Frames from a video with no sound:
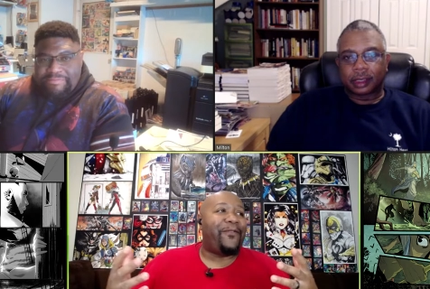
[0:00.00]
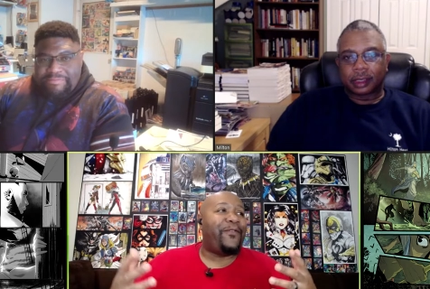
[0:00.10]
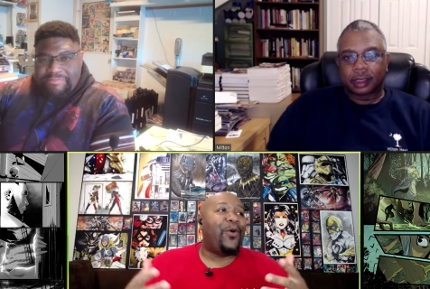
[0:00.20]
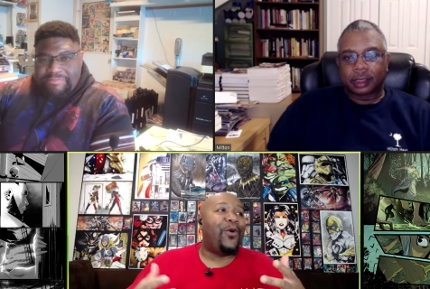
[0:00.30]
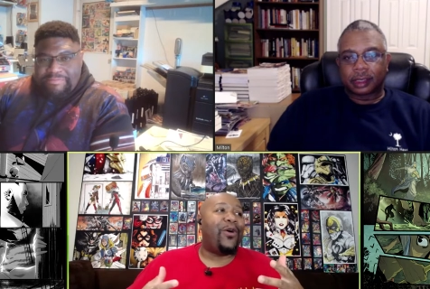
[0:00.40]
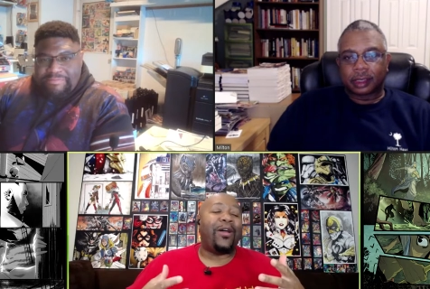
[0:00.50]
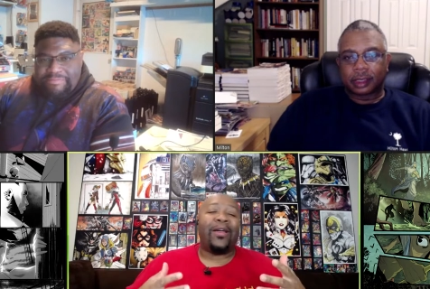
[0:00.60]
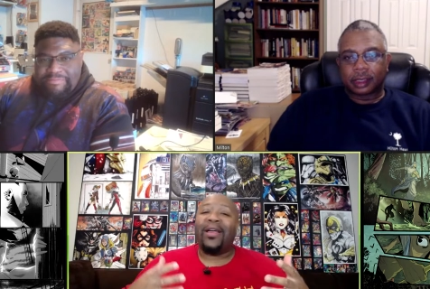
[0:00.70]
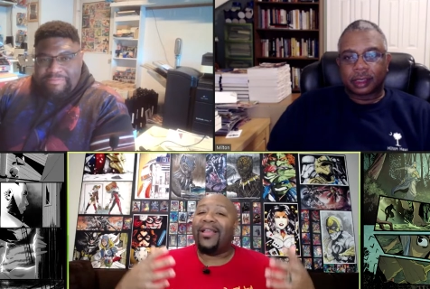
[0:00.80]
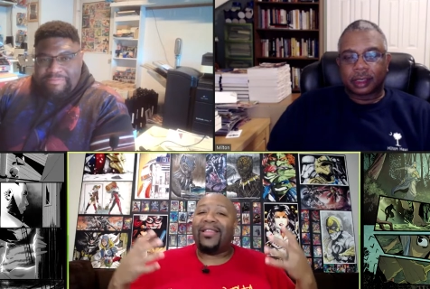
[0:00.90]
Speaker 1: for
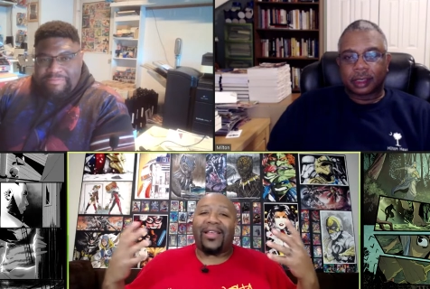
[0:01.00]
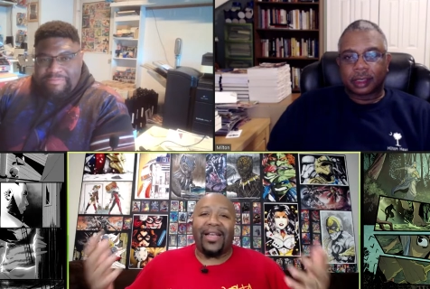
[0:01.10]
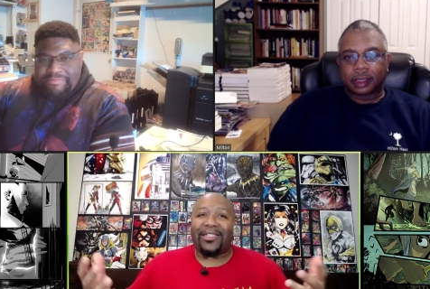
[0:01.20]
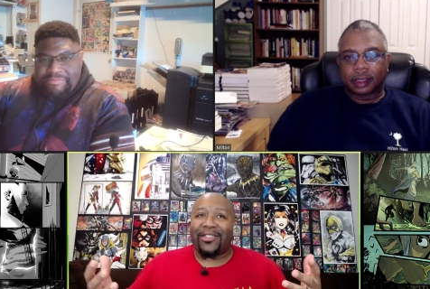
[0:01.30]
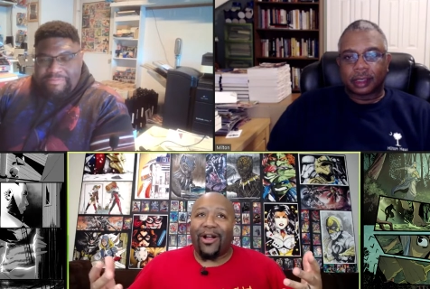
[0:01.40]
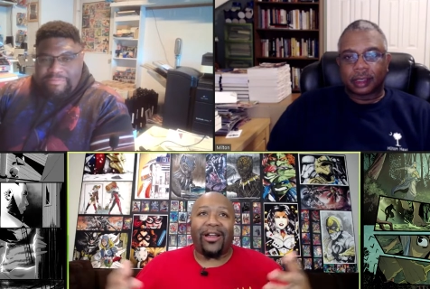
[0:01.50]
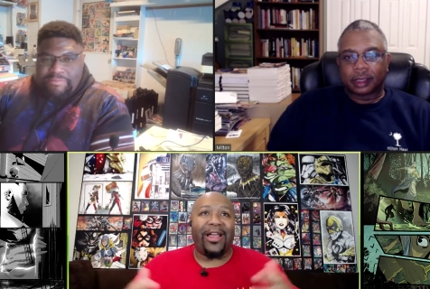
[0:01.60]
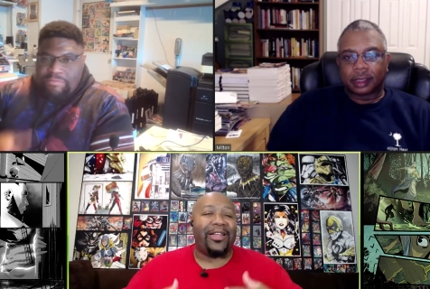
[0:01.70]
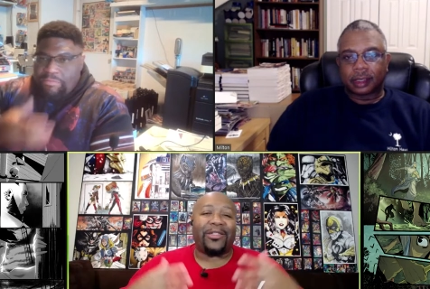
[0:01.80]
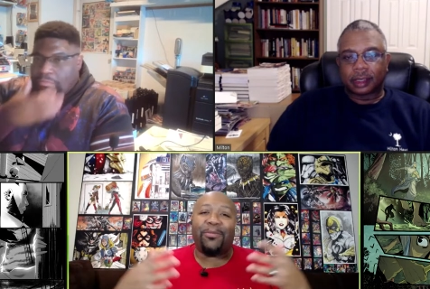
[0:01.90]
the
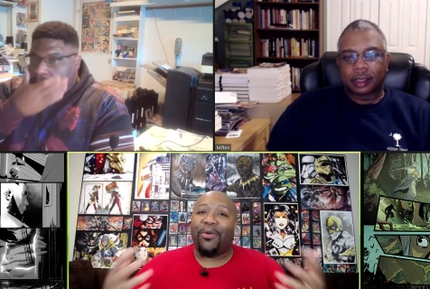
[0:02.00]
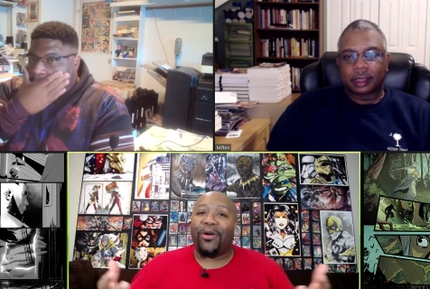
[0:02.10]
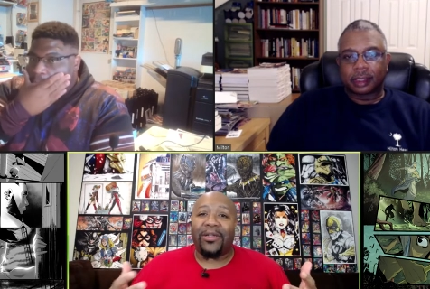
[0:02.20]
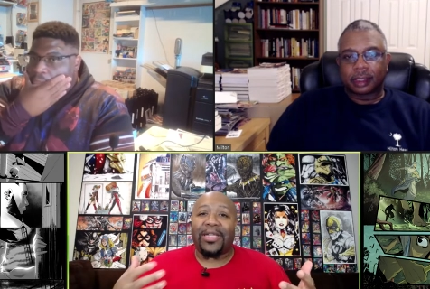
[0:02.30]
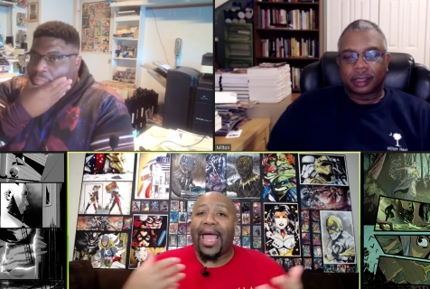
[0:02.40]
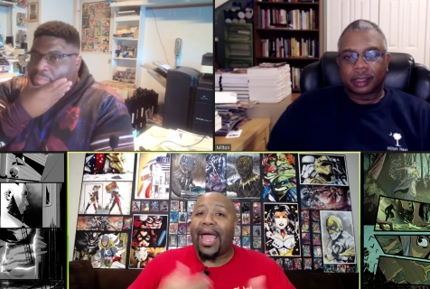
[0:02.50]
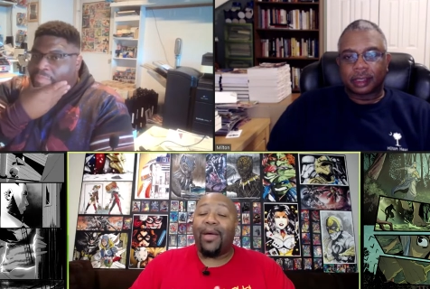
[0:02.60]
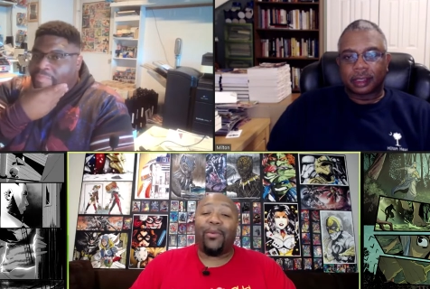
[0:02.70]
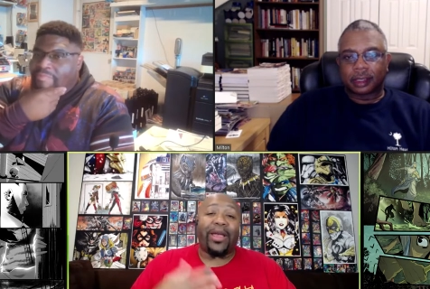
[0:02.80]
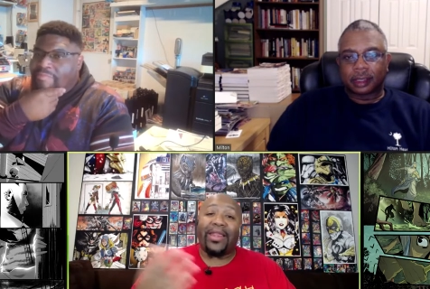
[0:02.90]
Kickstarter, any supporters,
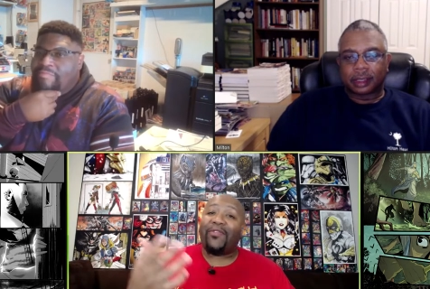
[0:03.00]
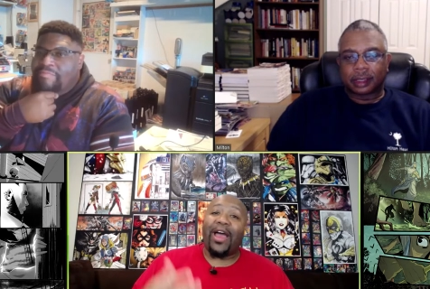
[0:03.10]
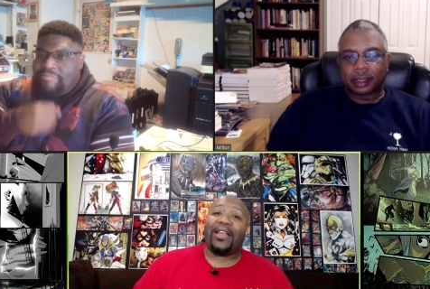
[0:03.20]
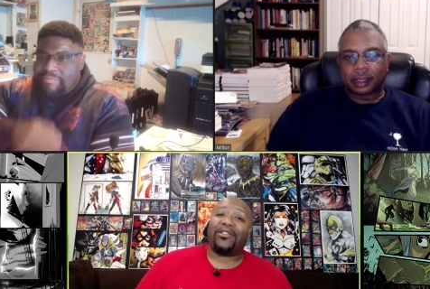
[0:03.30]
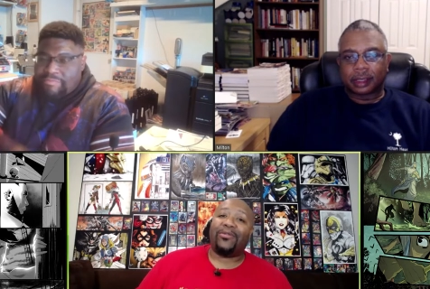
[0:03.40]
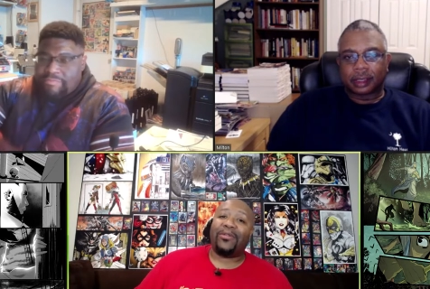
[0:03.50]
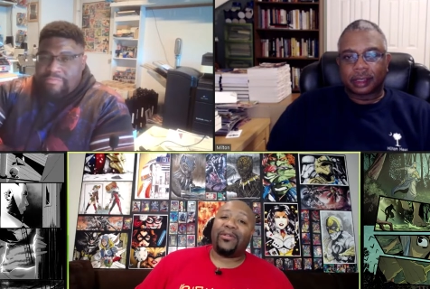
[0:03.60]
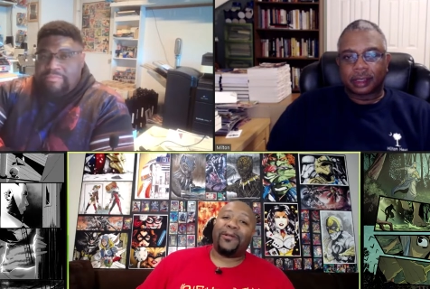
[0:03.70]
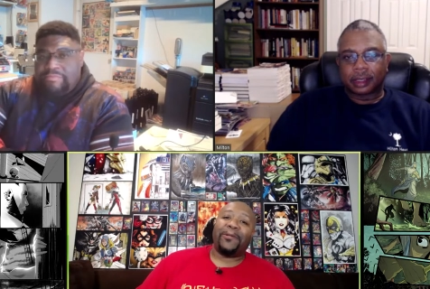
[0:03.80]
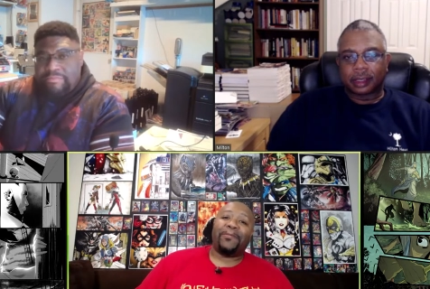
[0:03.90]
and where can they
Speaker 2: find you?
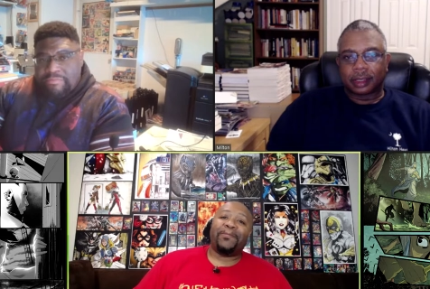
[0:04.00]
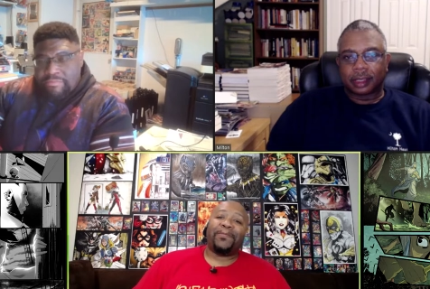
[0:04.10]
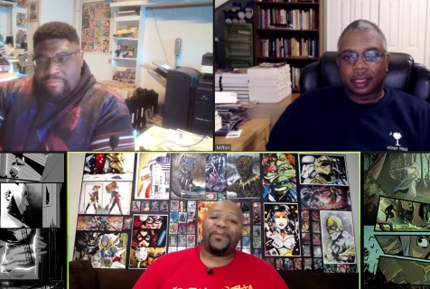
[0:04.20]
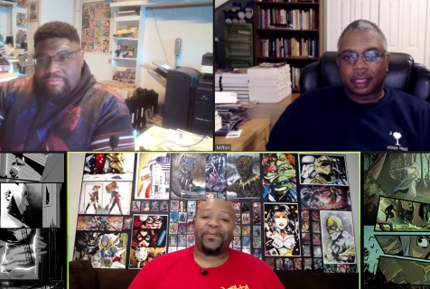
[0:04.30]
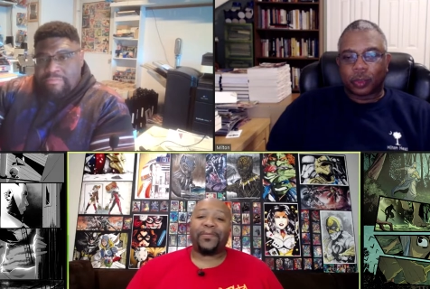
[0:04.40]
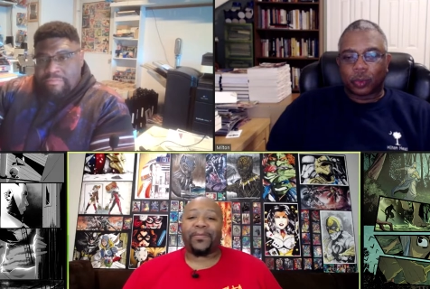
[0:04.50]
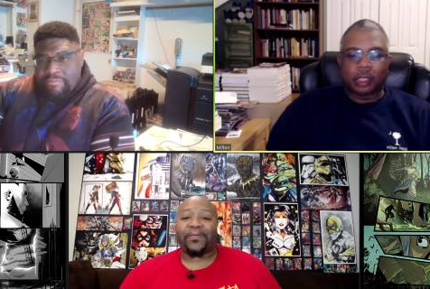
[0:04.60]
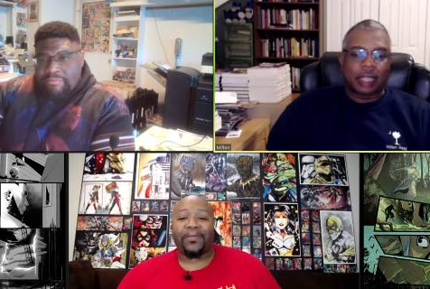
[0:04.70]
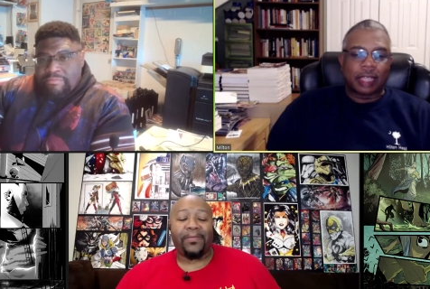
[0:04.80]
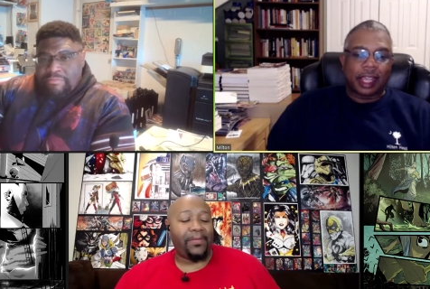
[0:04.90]

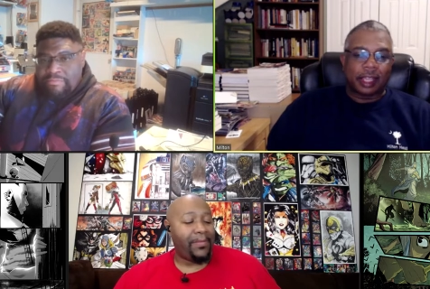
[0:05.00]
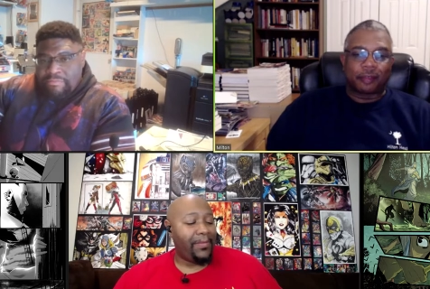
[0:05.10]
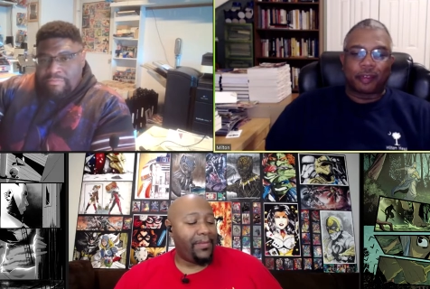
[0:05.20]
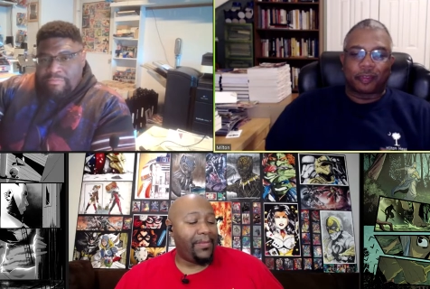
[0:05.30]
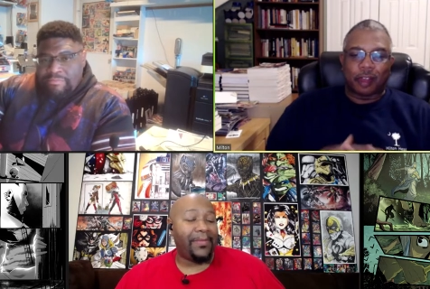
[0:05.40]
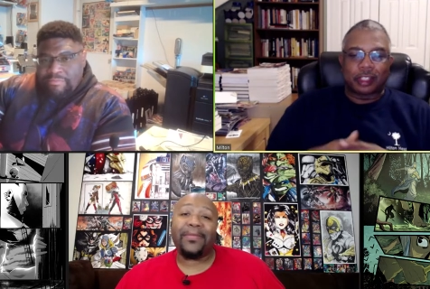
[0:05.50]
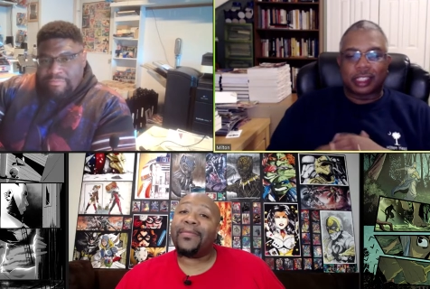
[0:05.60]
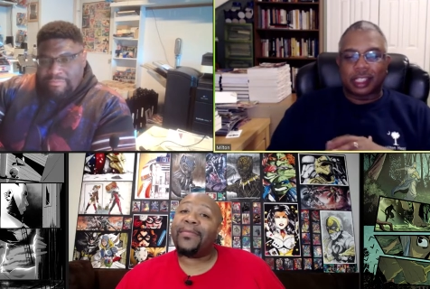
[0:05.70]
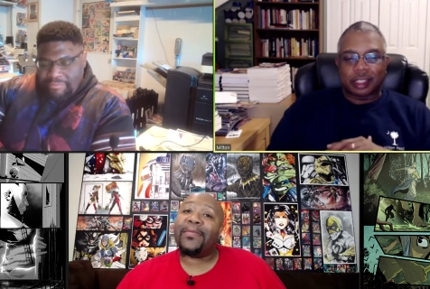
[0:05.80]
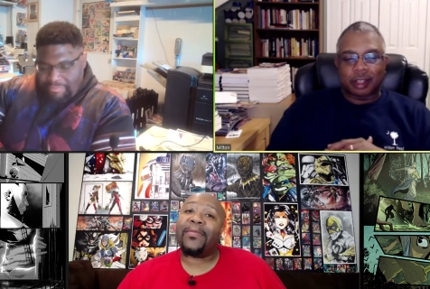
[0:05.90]
Well, hey, as far as the
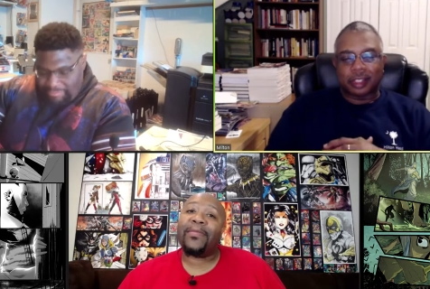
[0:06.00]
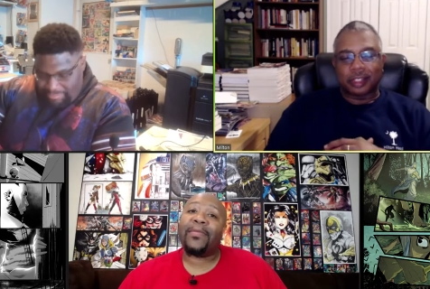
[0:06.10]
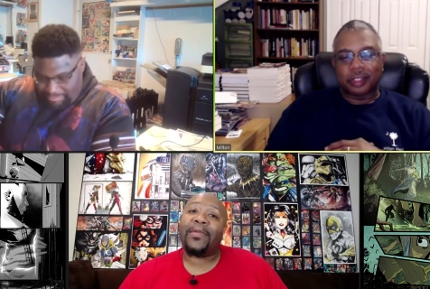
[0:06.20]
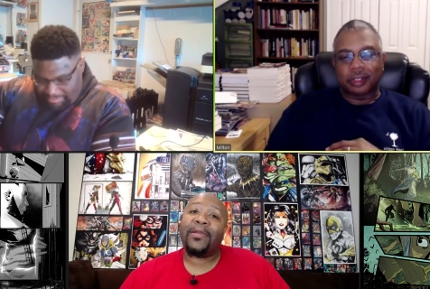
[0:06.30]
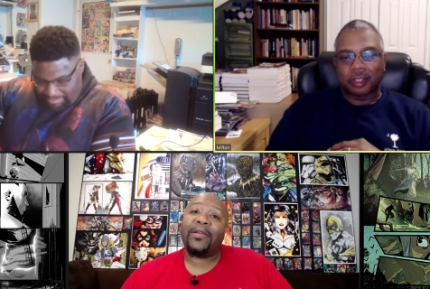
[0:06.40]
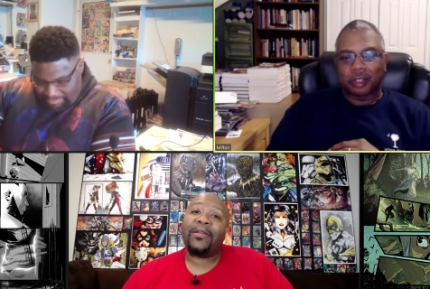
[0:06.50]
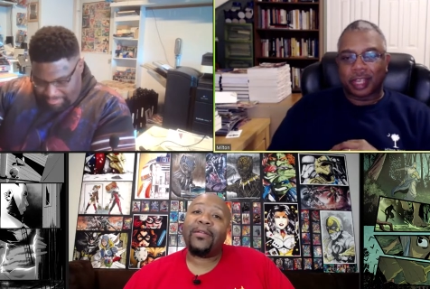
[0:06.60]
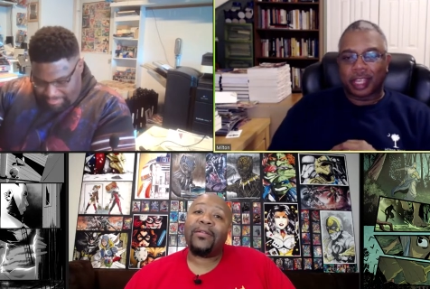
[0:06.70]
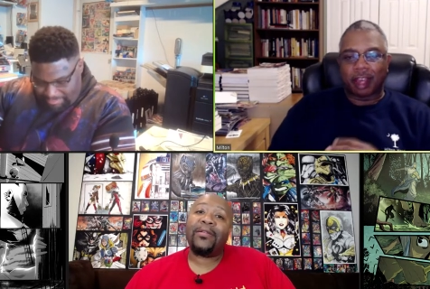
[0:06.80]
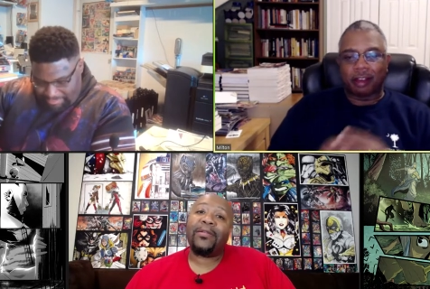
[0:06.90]
Kickstarter is concerned, you know,
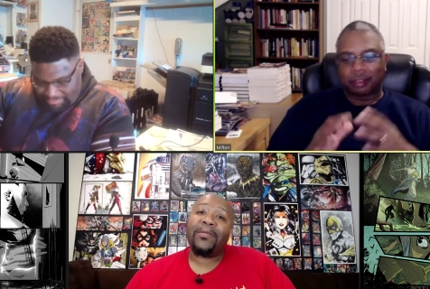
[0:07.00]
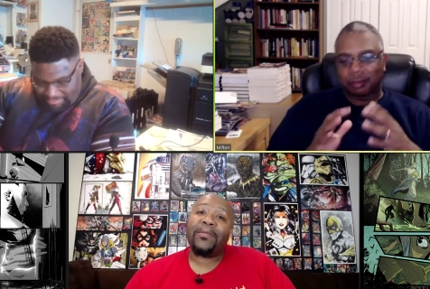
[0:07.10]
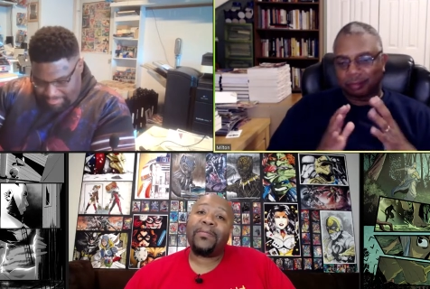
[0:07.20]
hey, y'all